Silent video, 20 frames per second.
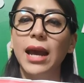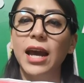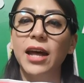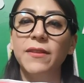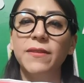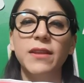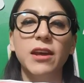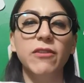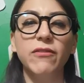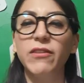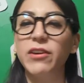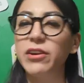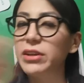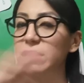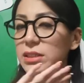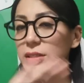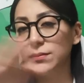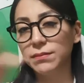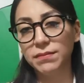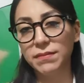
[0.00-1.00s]
and never
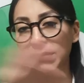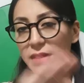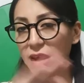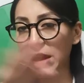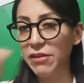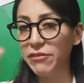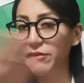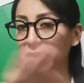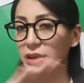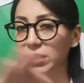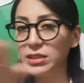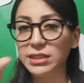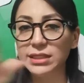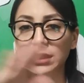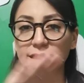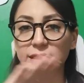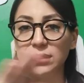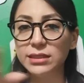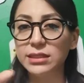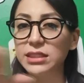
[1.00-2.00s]
is never
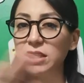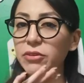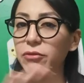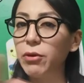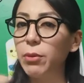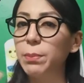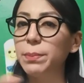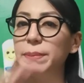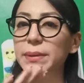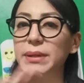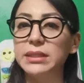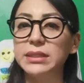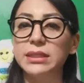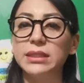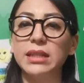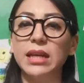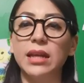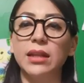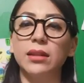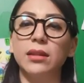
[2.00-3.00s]

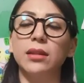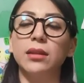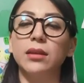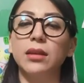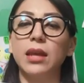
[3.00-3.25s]
0%.